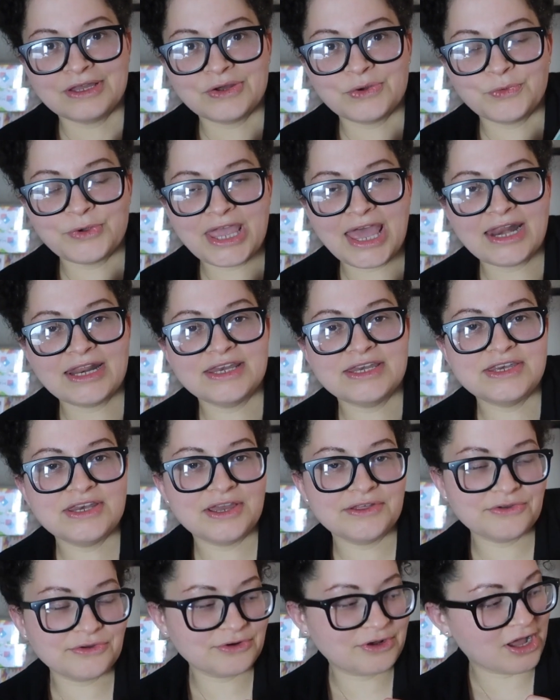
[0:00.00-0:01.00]
We had
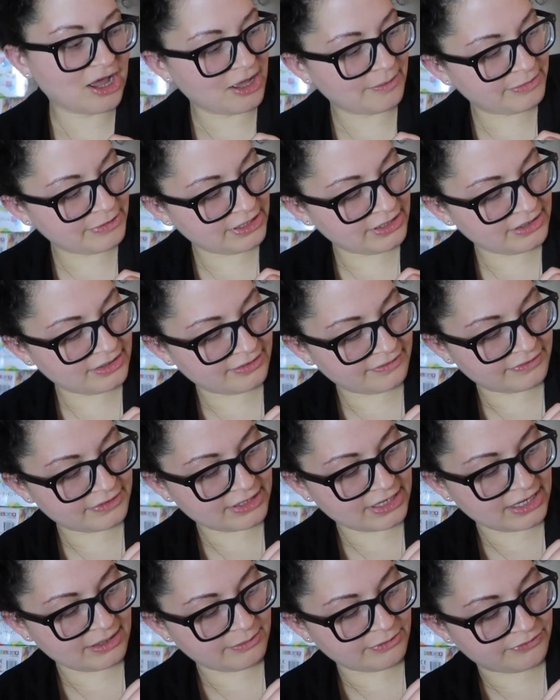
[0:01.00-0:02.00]
another copy of The
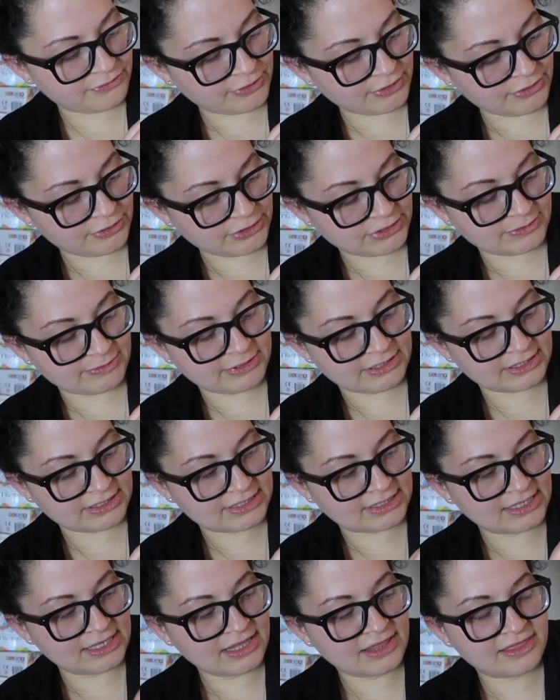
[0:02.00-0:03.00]
Night Before
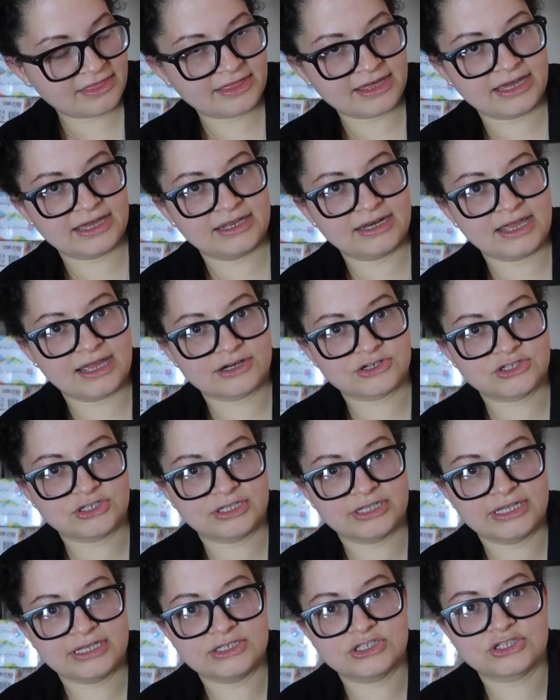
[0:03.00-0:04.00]
Christmas that
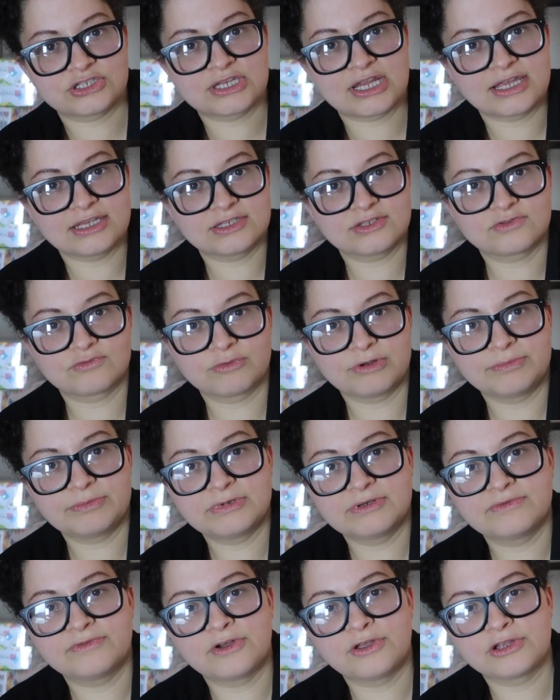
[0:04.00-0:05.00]
actually just has
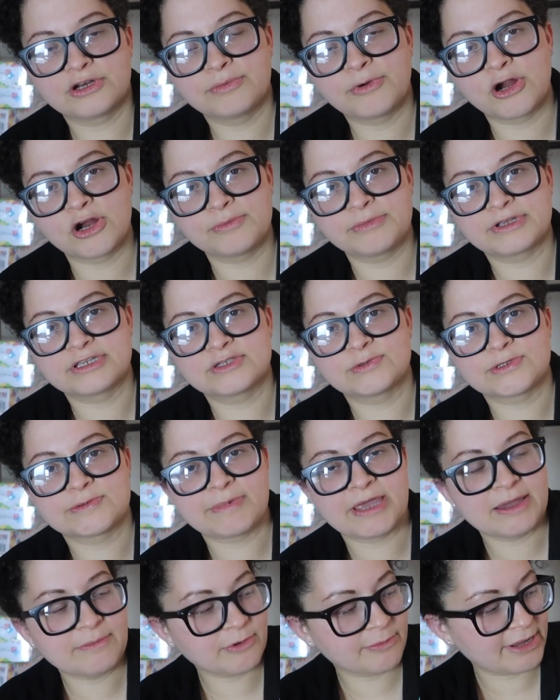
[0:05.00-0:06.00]
ripped and fallen apart because it was
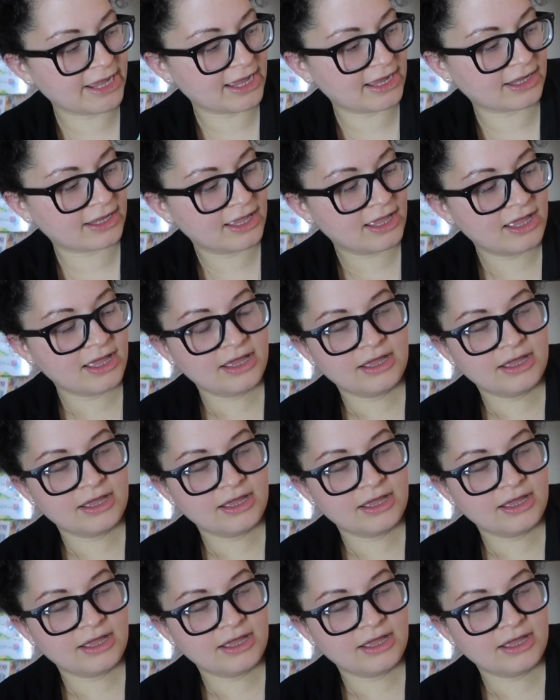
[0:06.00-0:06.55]
paperback.